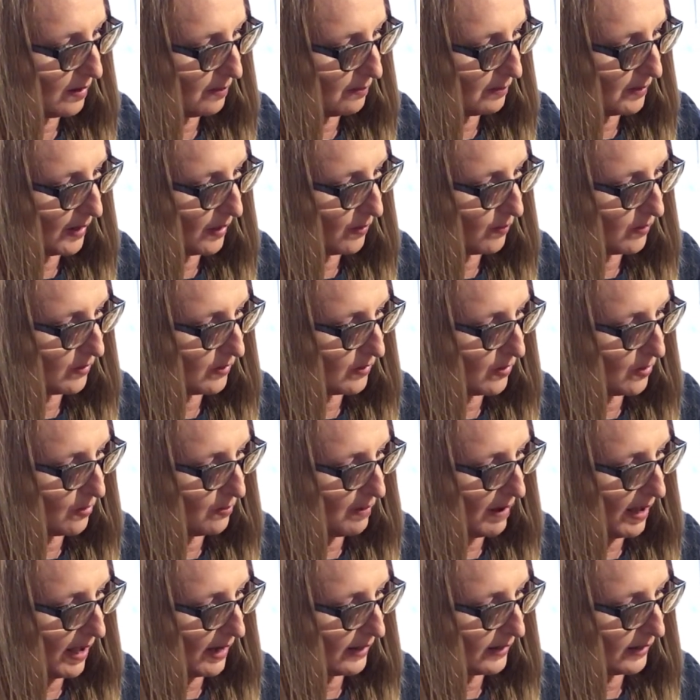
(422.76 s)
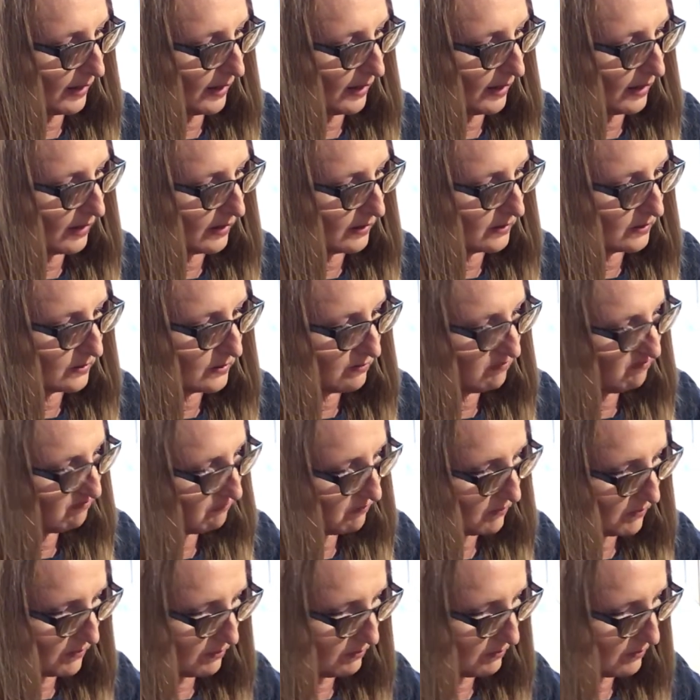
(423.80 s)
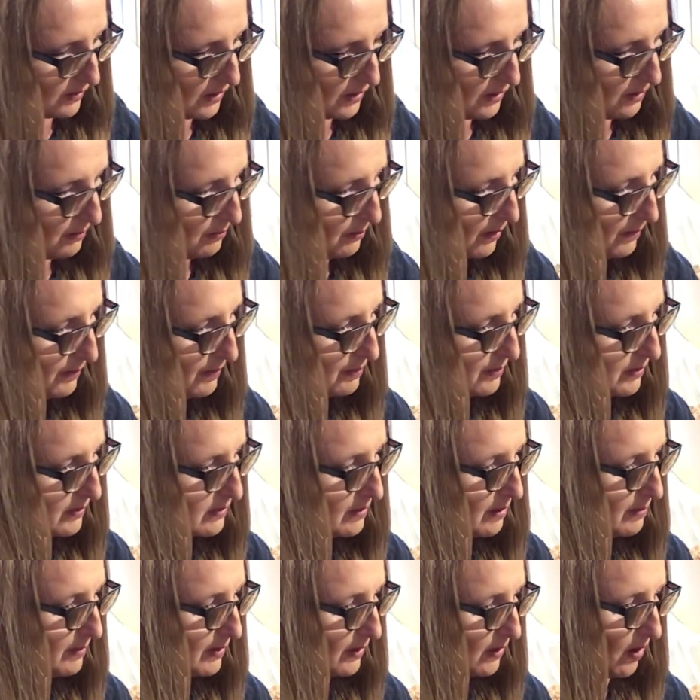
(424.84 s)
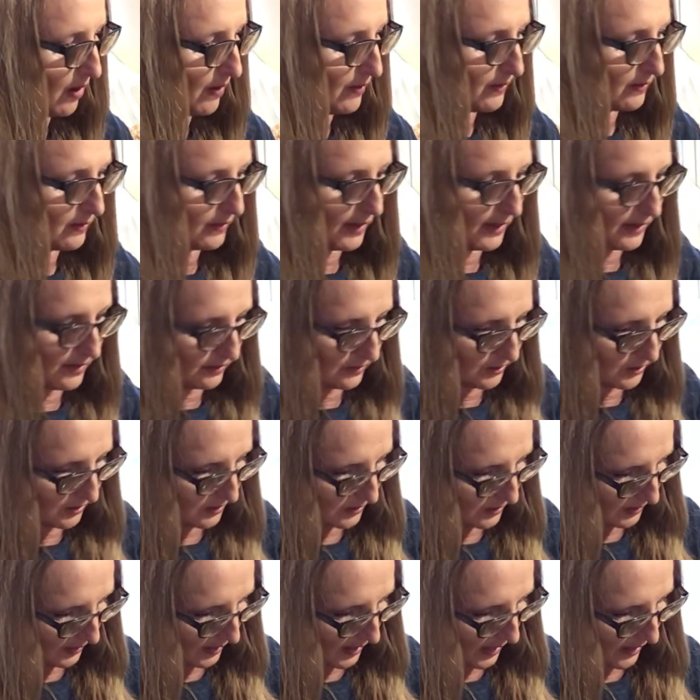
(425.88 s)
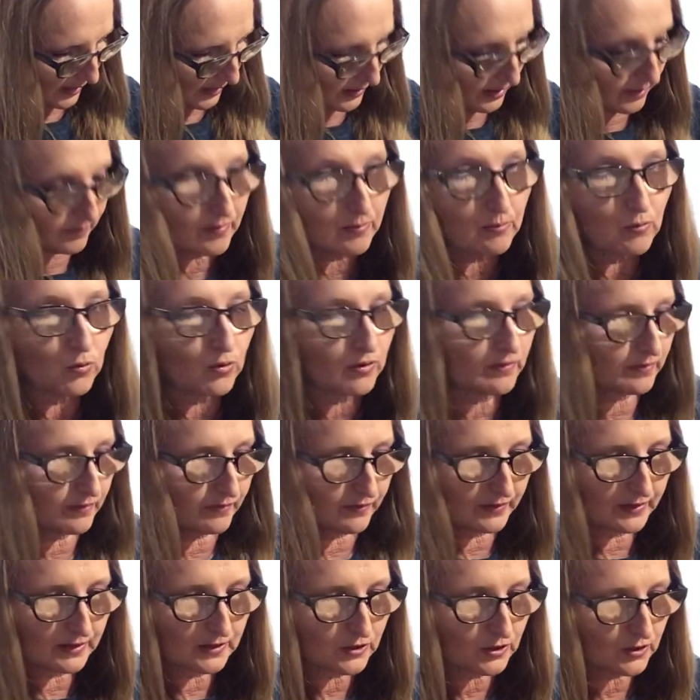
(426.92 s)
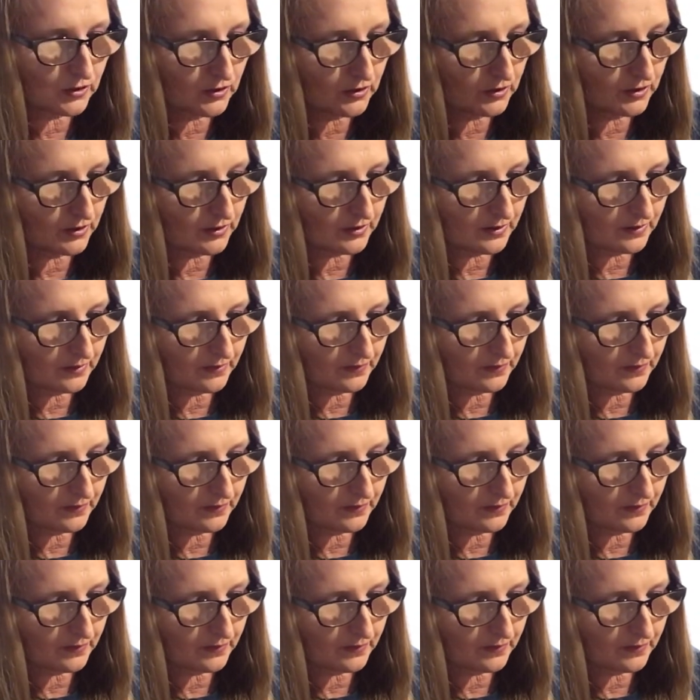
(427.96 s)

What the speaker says: but I will go back and probably put something on there later just to kind of give it more of a finished look.